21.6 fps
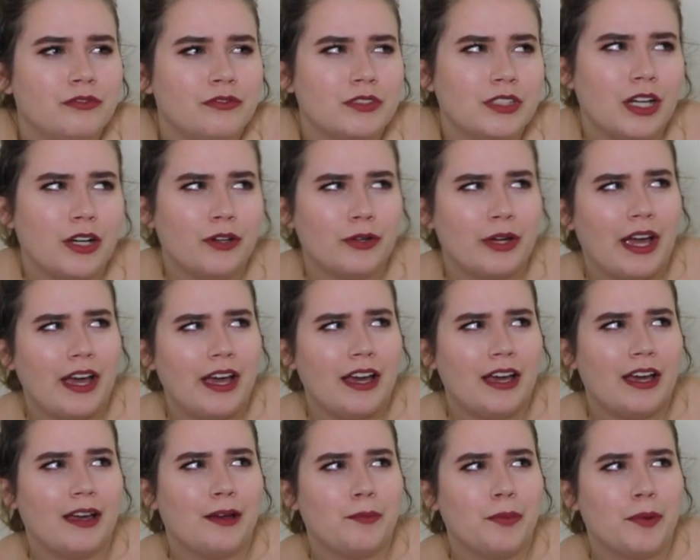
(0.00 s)

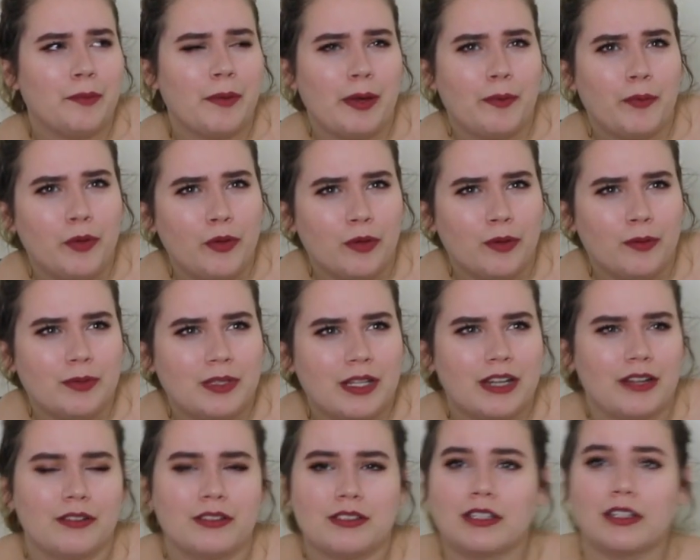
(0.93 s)
okay, but my boobs. And
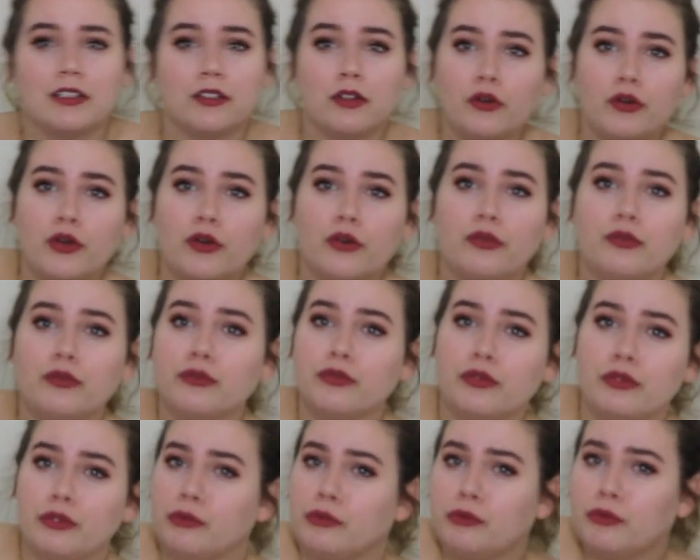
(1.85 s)
it was like, no, no,
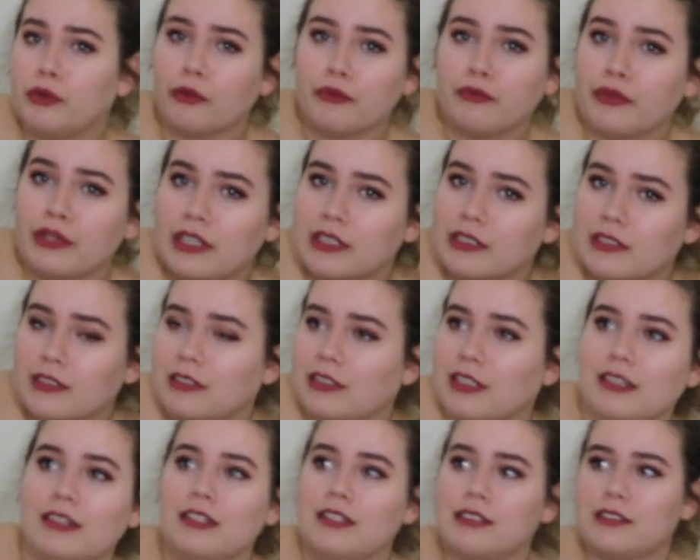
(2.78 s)
you don't fit
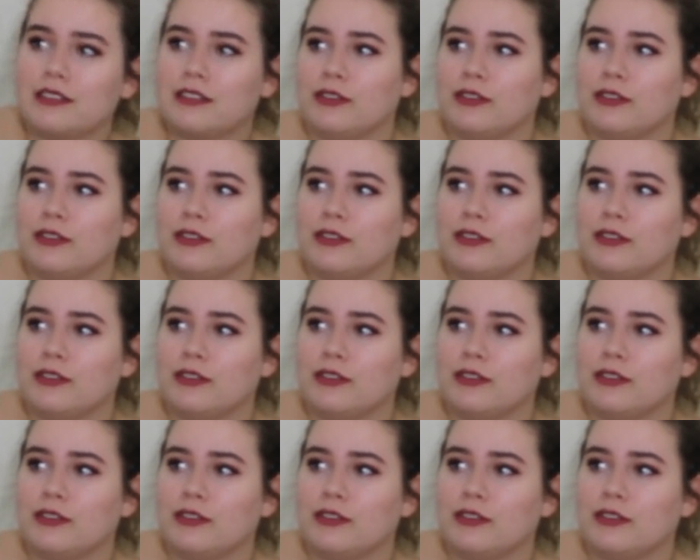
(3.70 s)
in this.